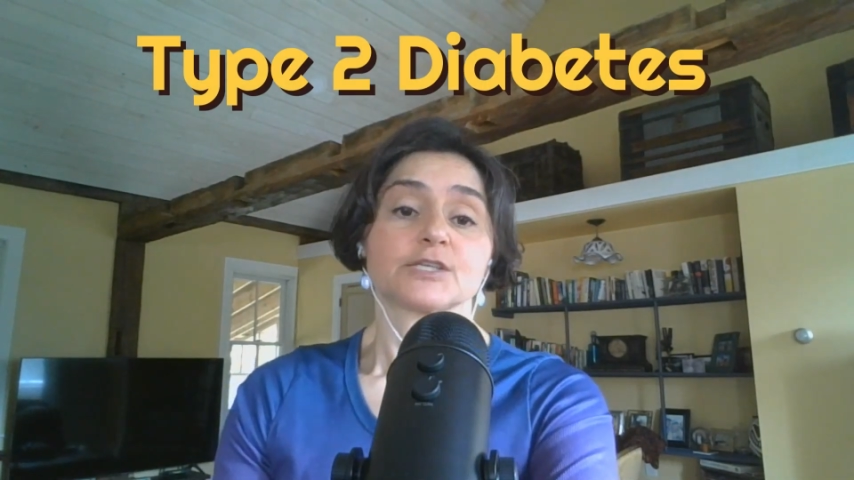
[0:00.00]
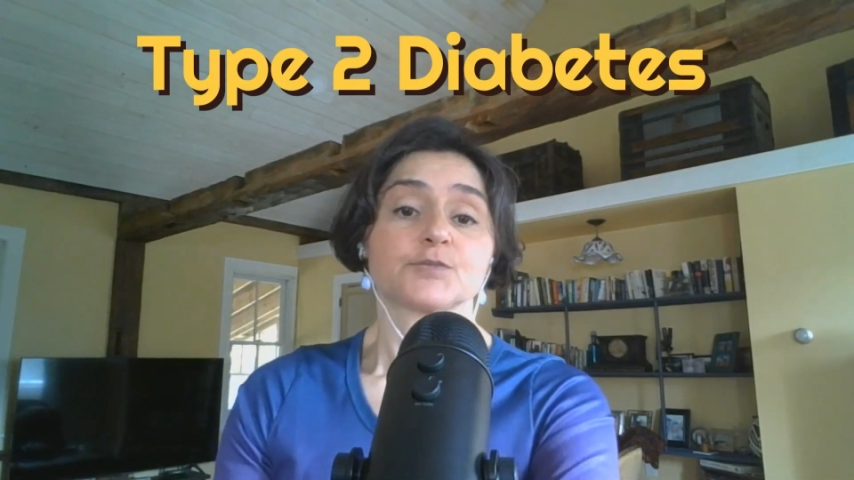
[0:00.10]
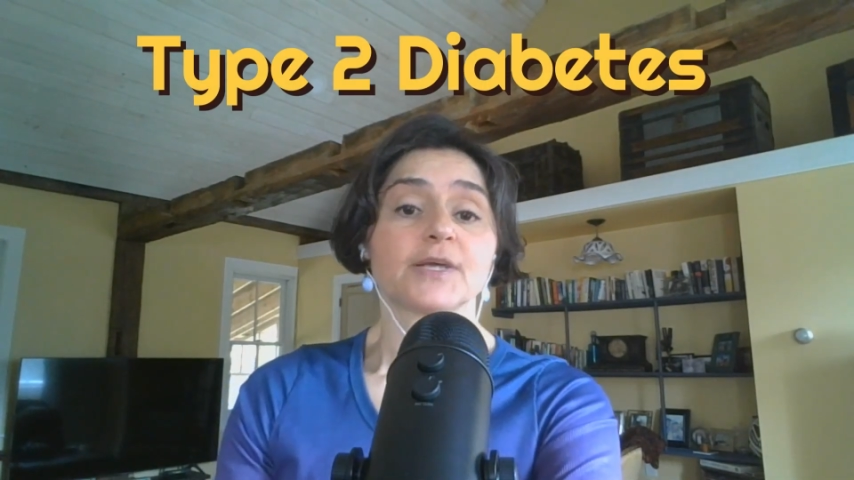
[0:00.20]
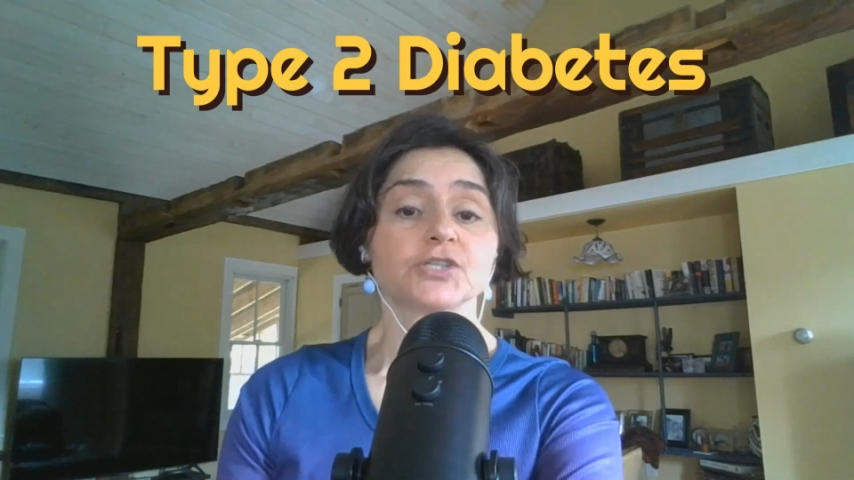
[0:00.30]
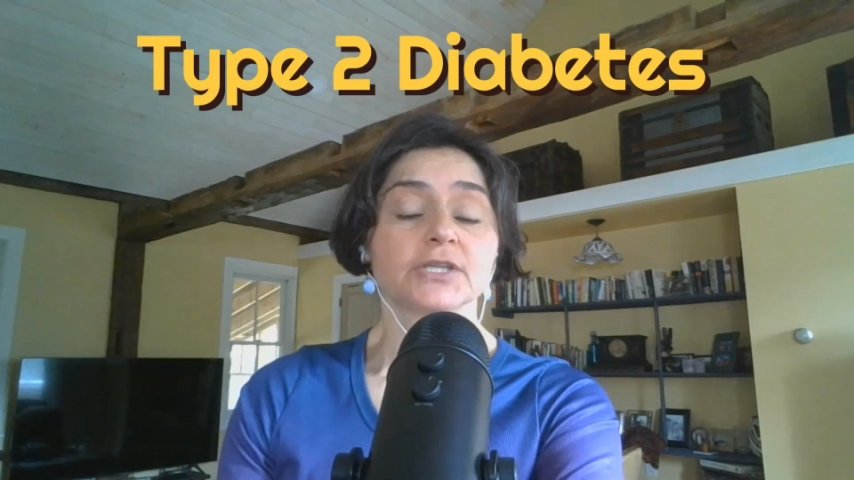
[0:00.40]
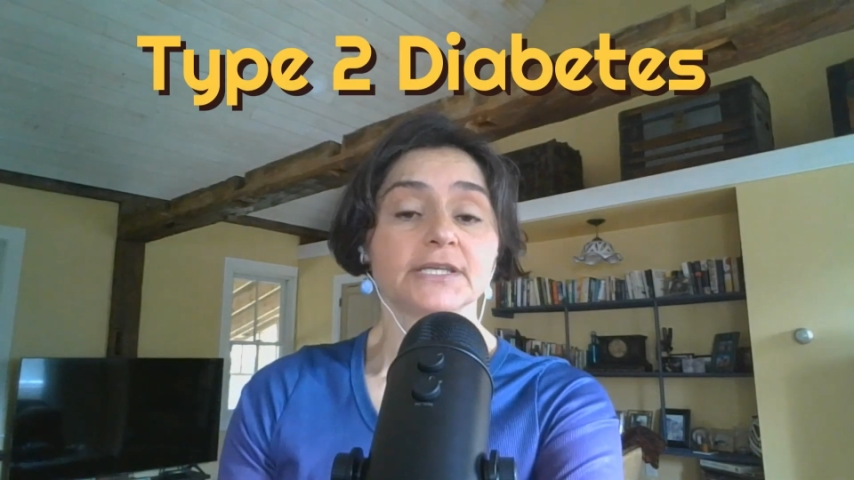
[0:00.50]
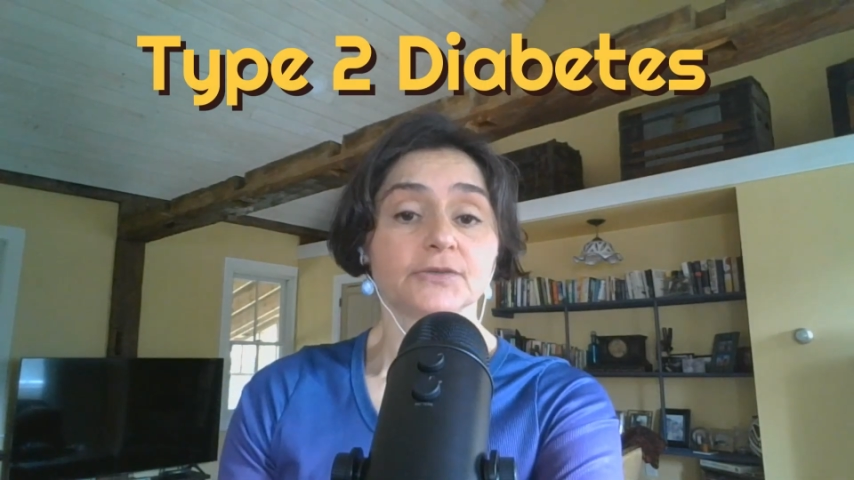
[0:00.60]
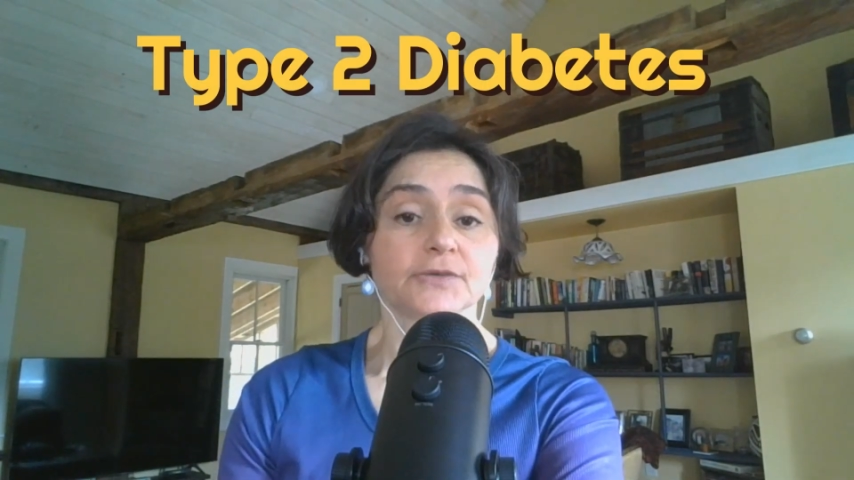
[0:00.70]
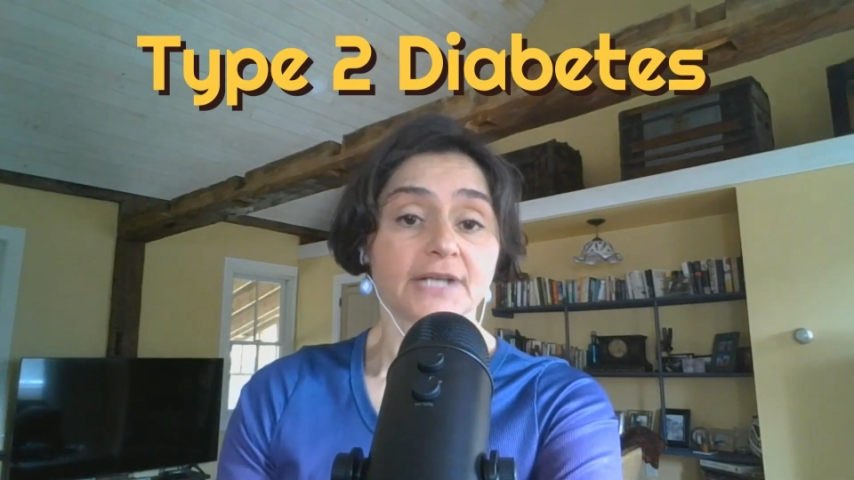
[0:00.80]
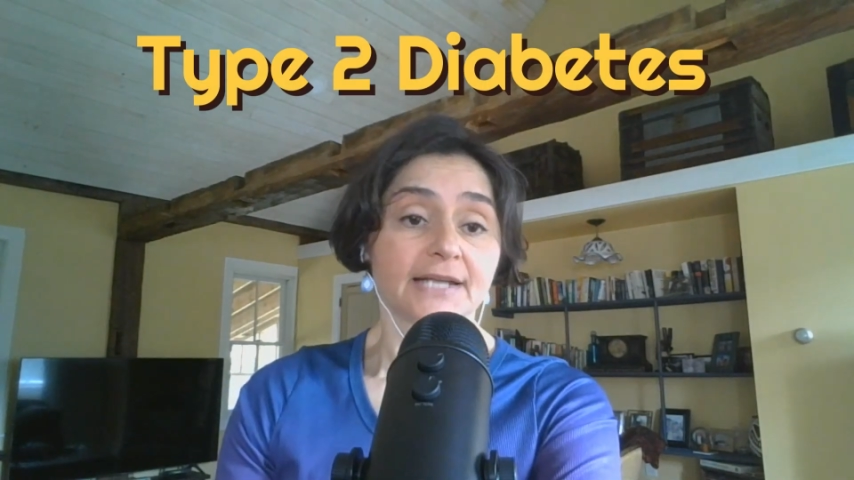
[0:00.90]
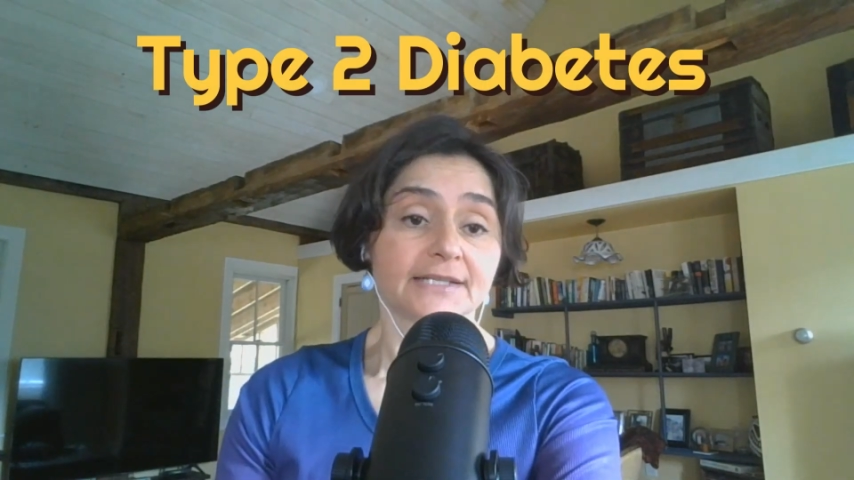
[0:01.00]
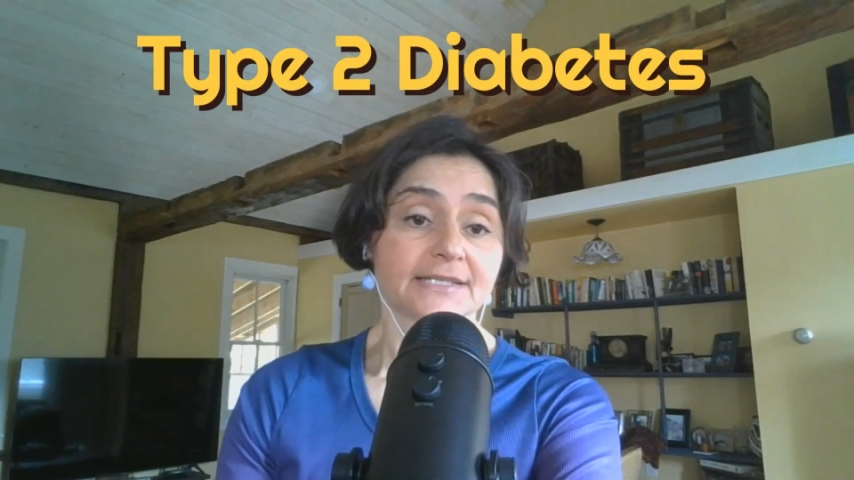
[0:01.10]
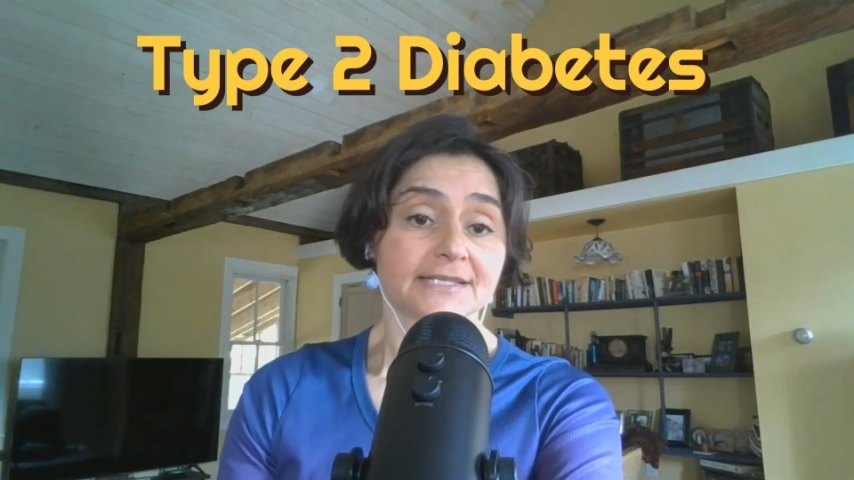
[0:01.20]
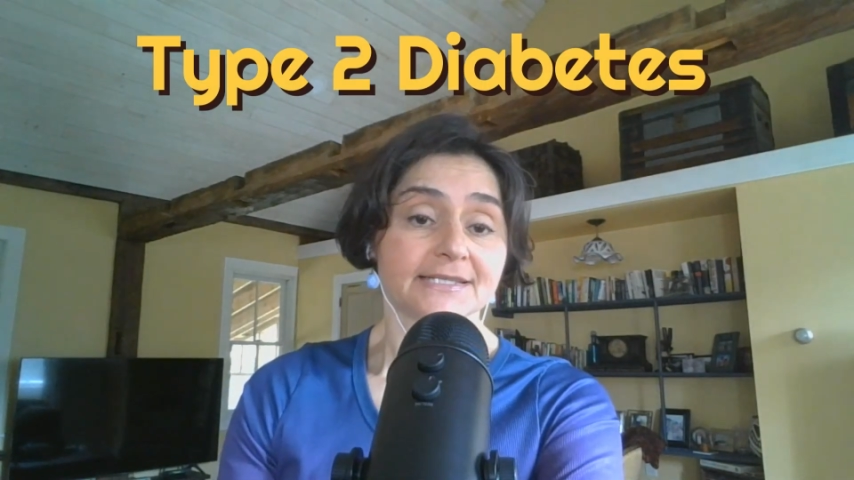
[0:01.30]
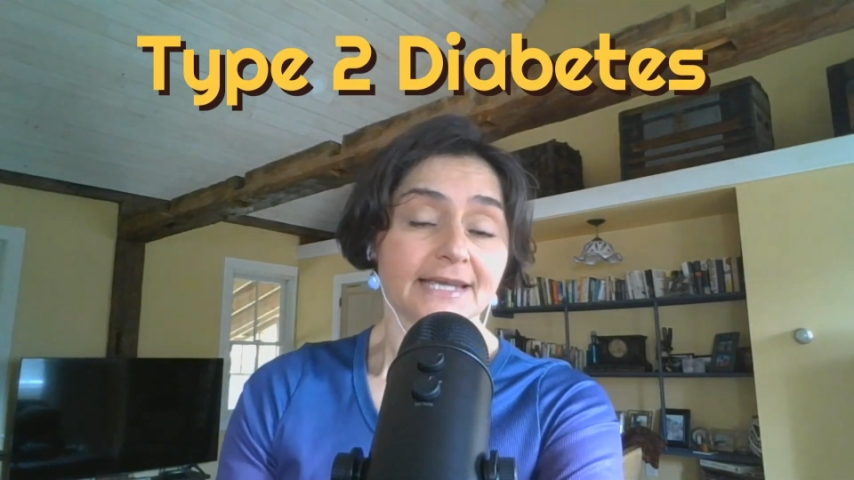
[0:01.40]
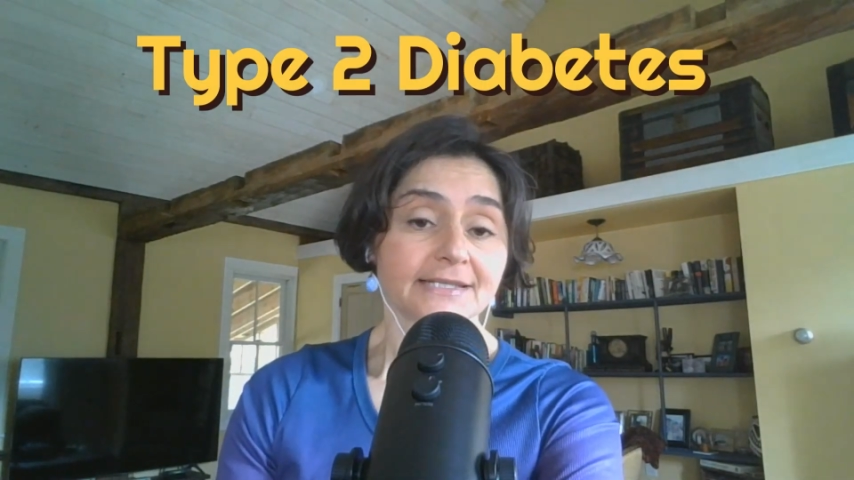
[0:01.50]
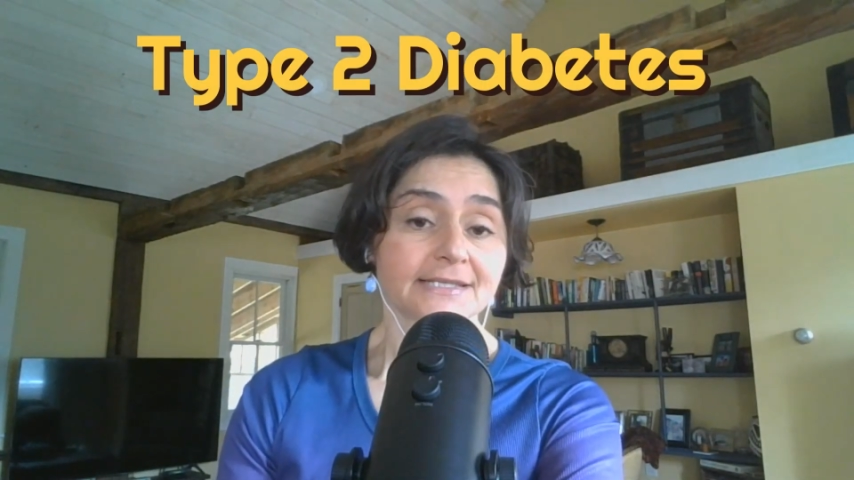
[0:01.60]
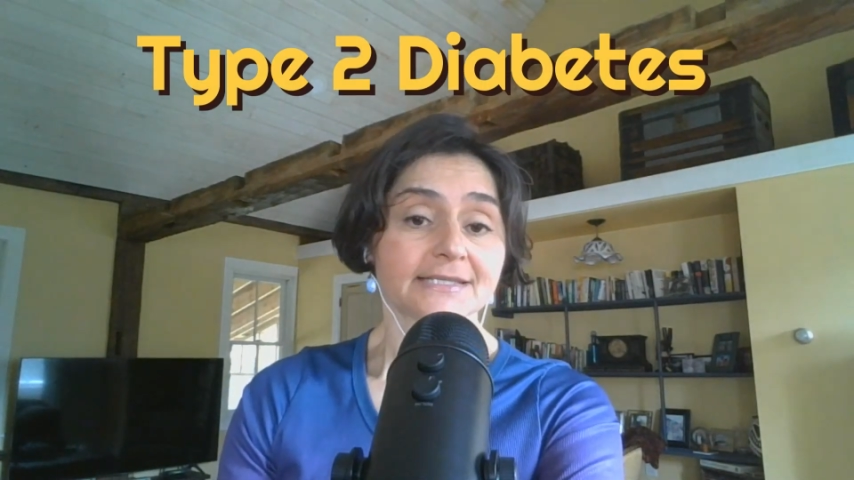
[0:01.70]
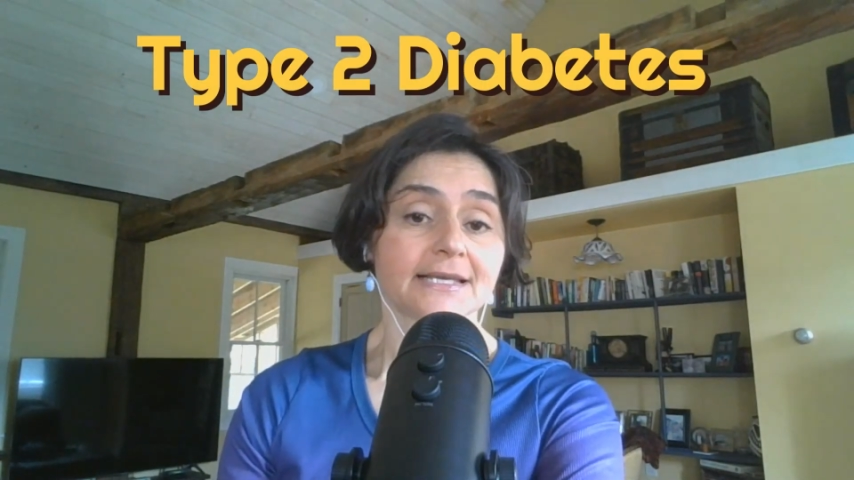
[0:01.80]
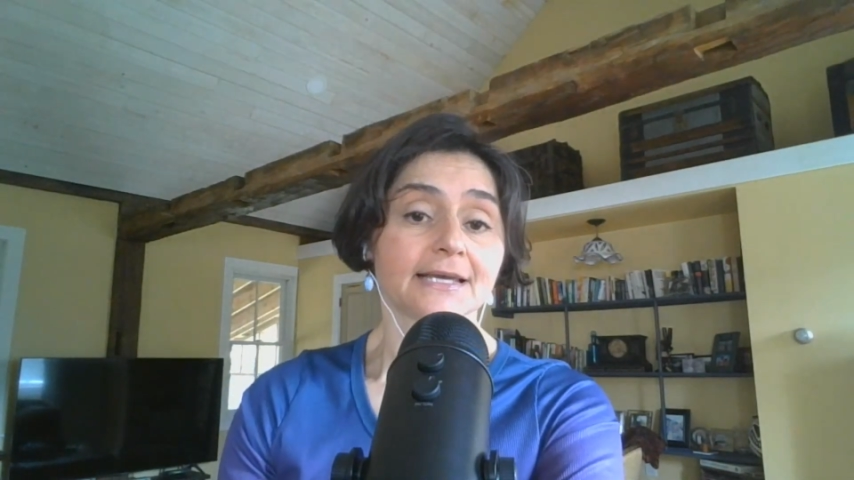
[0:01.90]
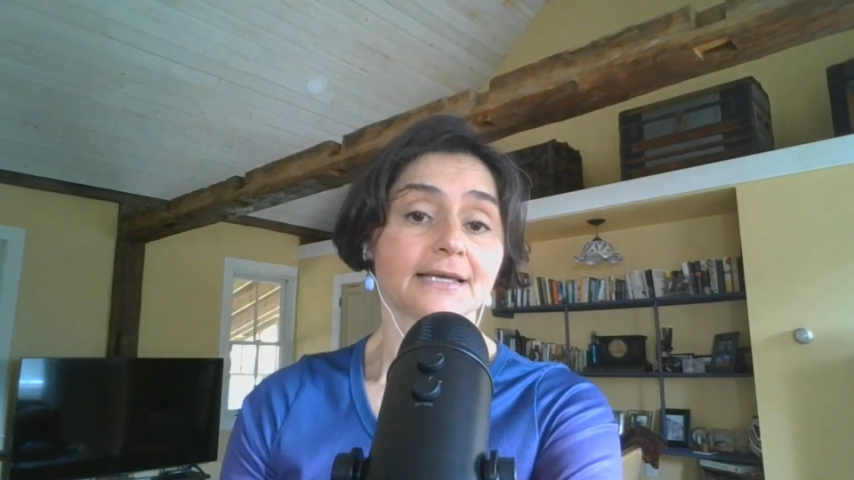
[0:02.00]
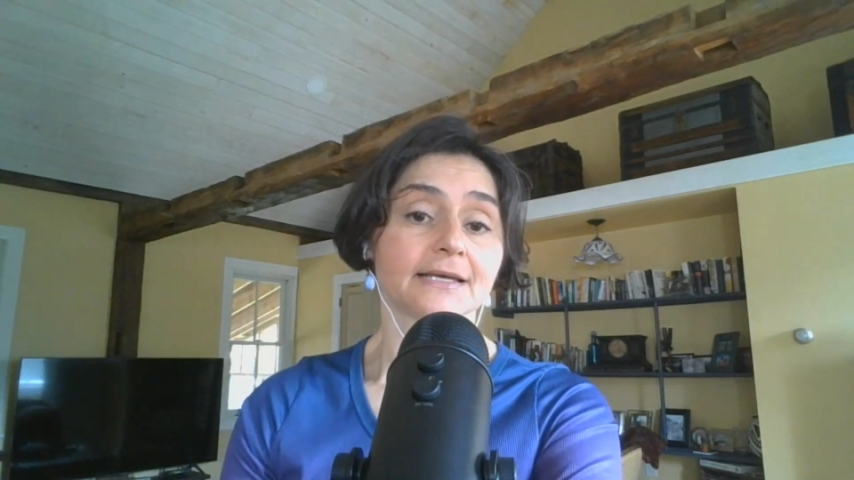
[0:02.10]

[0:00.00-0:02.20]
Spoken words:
especially in the United States,